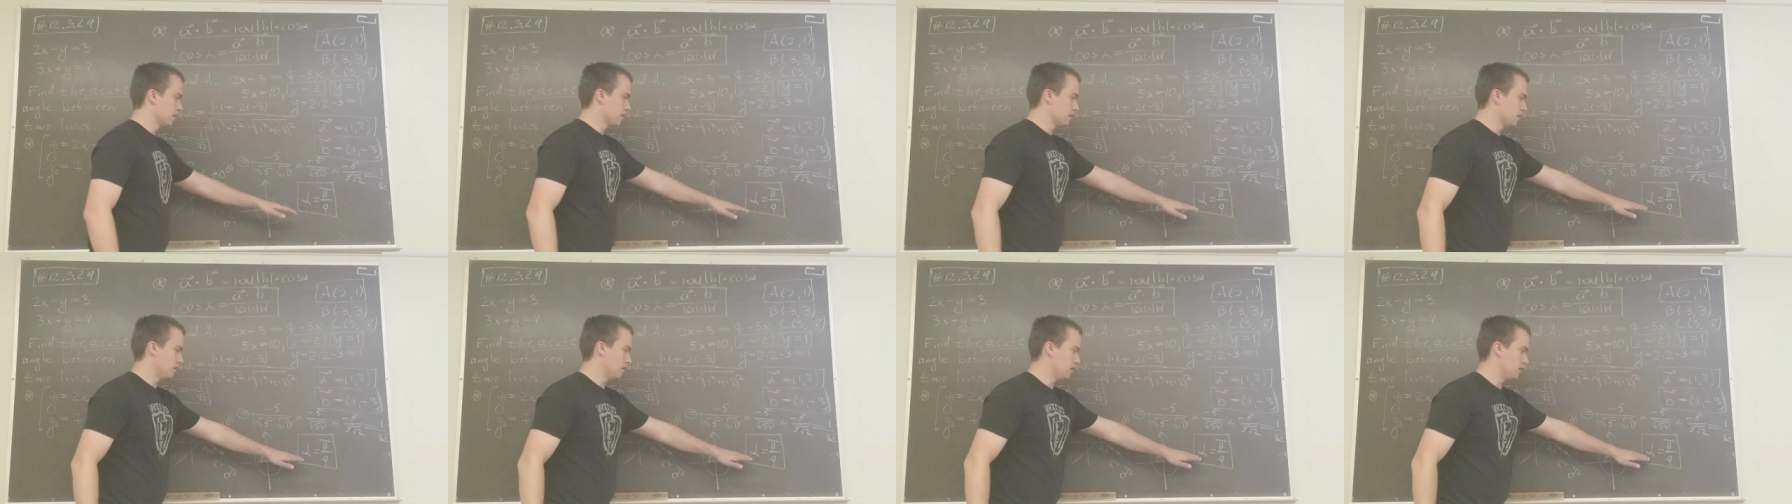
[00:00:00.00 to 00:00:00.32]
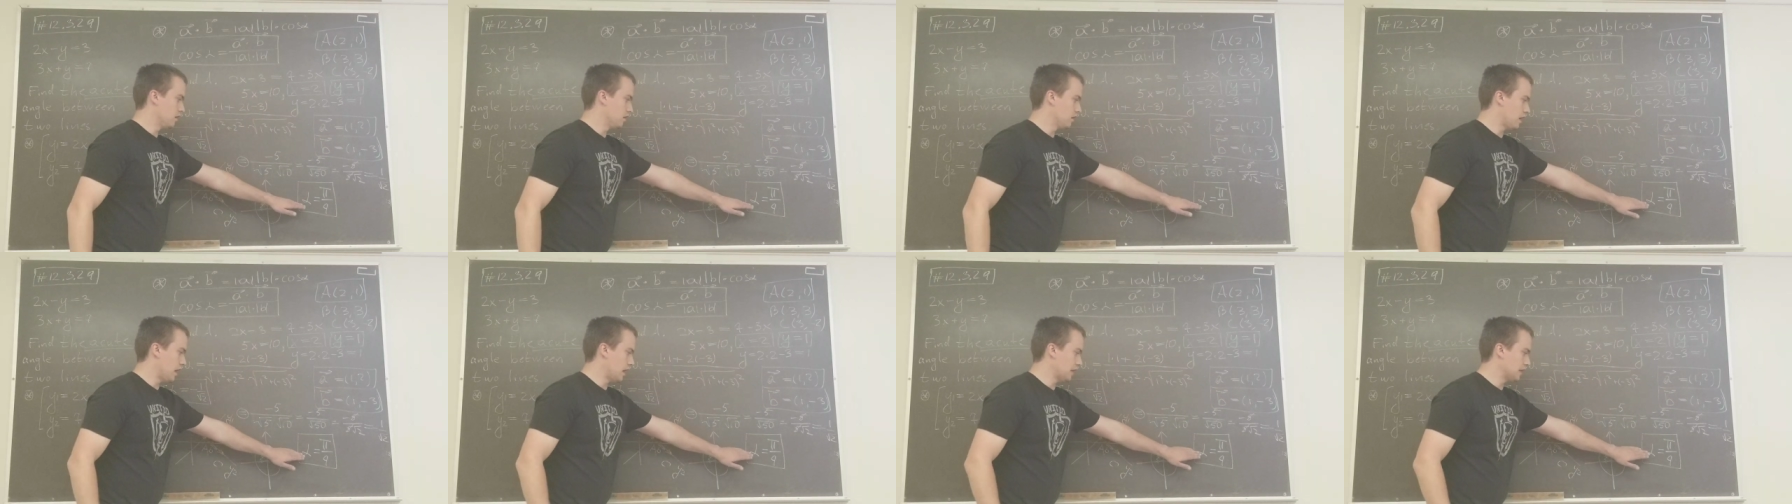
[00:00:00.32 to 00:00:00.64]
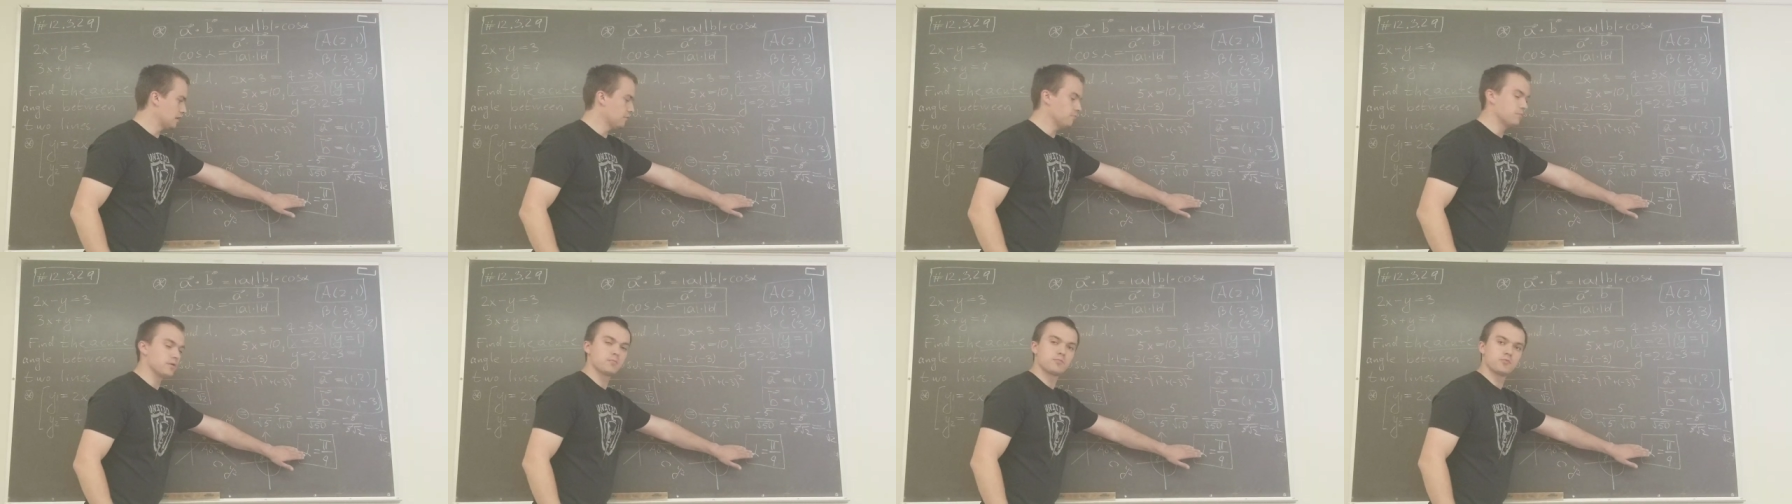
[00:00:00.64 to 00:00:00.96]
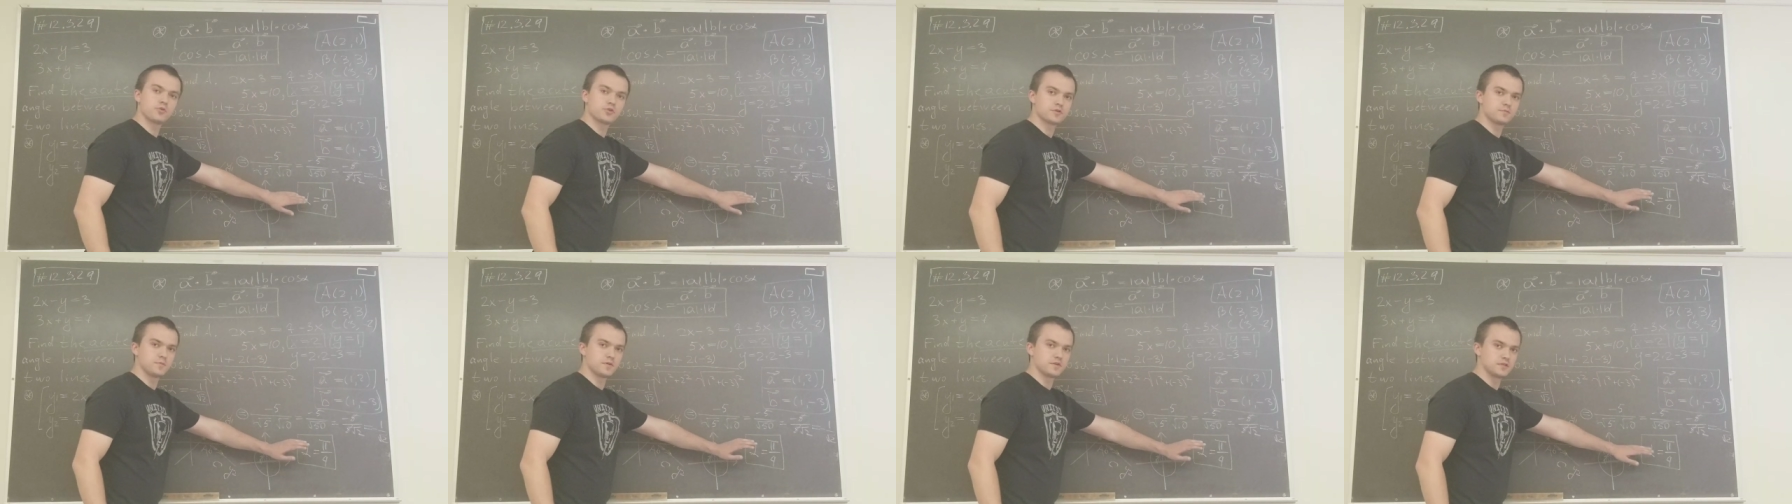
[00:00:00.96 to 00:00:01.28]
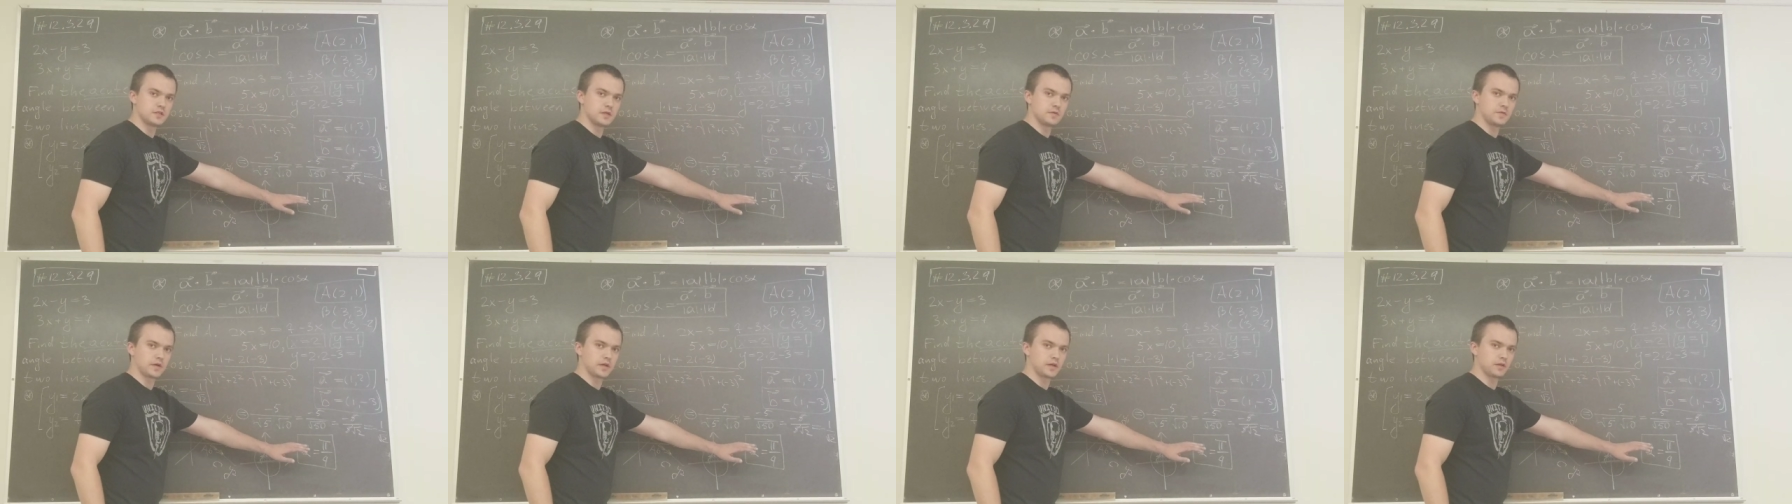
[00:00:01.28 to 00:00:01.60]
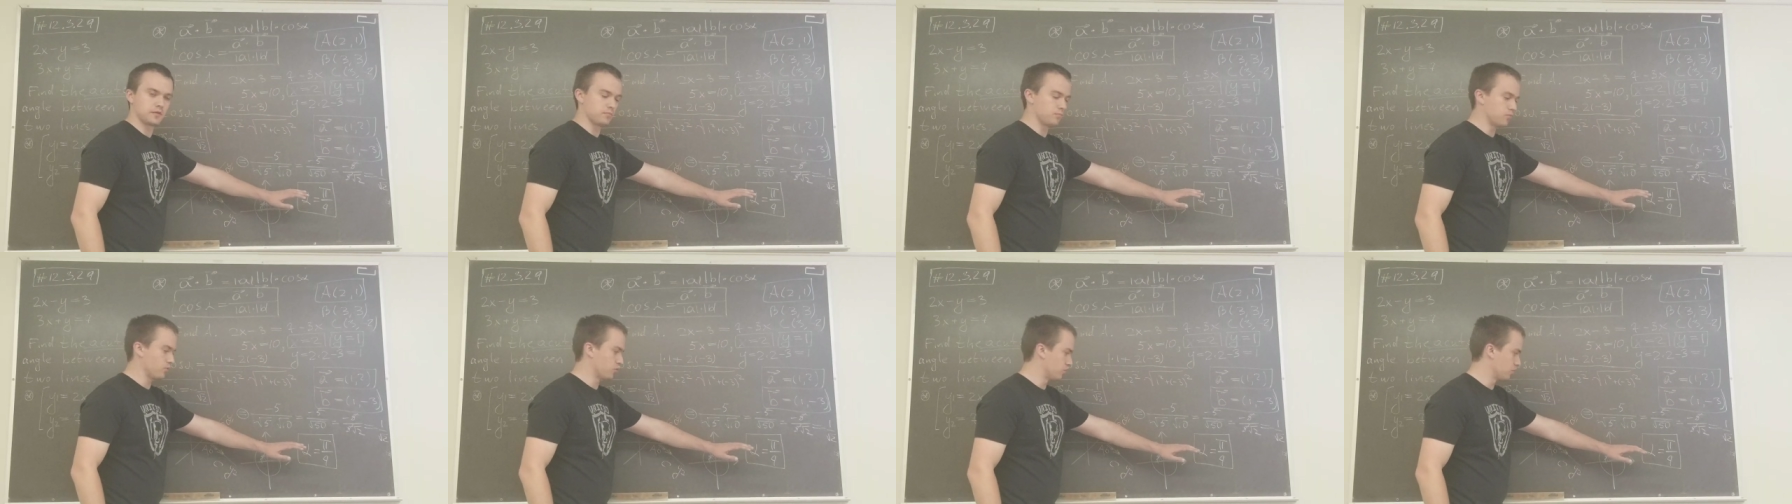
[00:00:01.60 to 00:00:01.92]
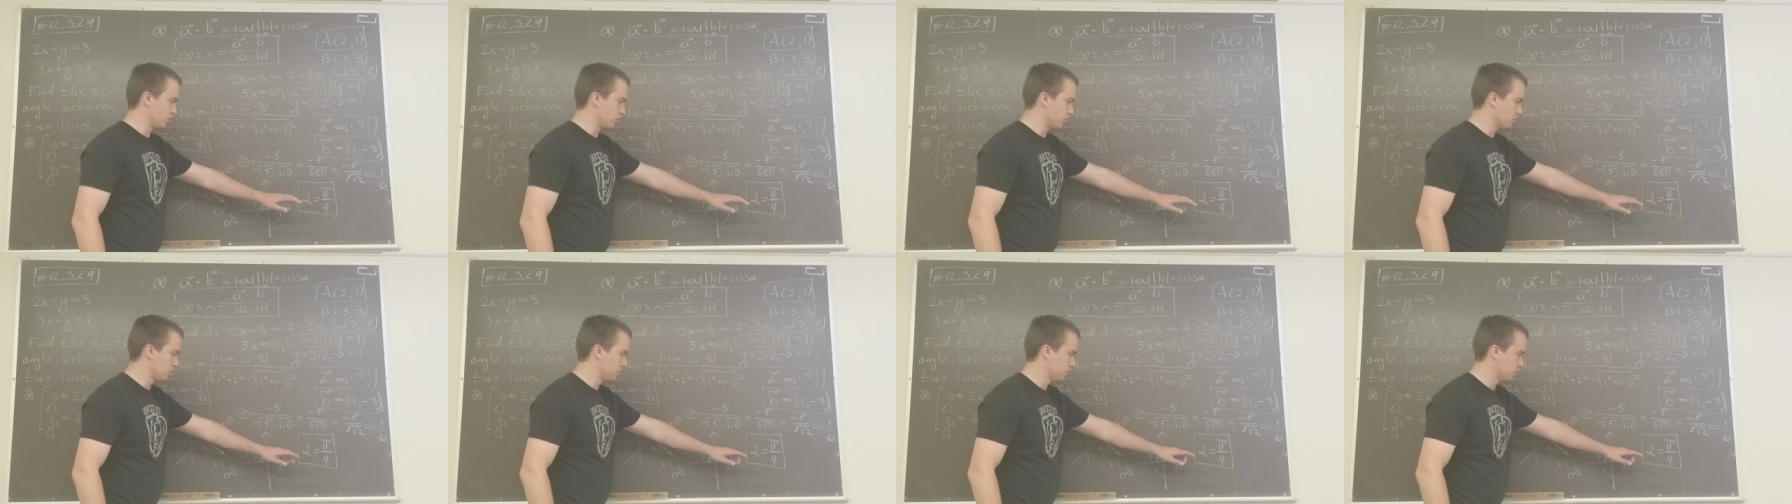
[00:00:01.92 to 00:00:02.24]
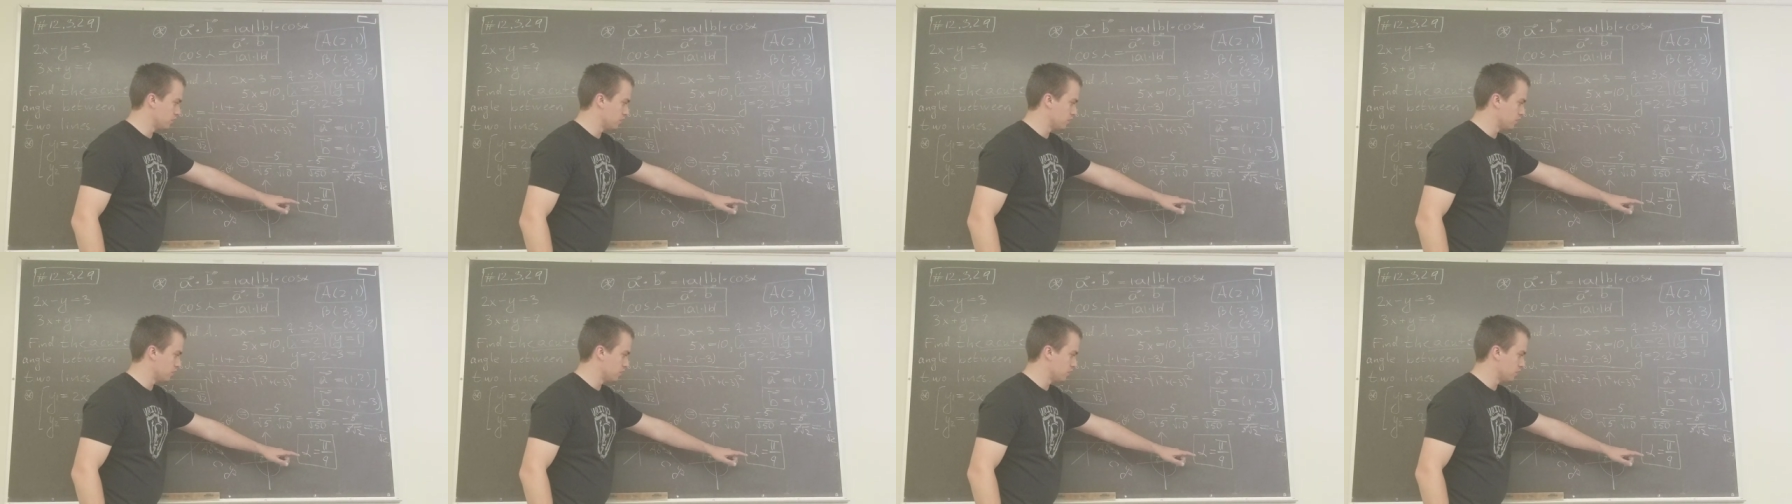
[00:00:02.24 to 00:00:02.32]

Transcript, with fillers: I can be more specific and more